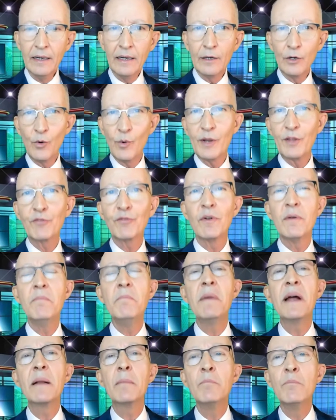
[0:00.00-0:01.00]
going through a
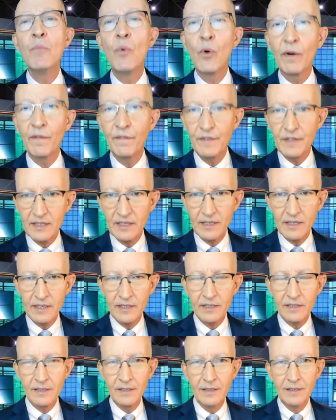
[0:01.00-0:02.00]

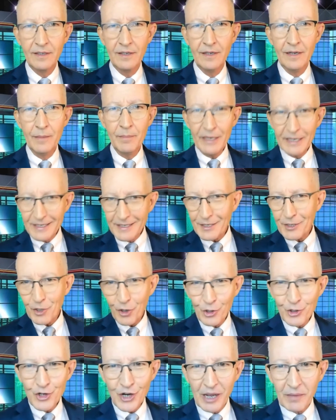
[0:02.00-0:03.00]
metamorphosis because it's
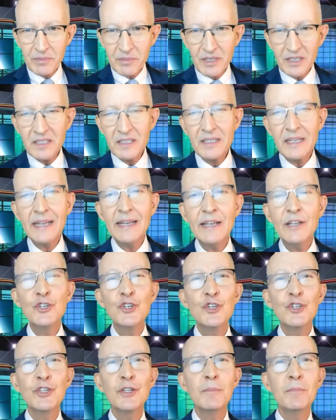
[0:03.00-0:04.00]
our job to
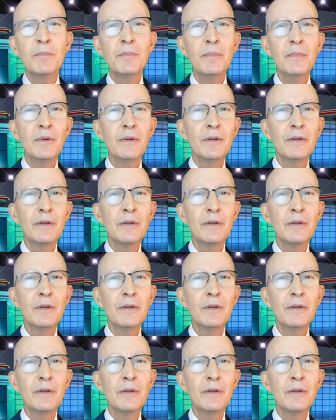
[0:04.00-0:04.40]
teach them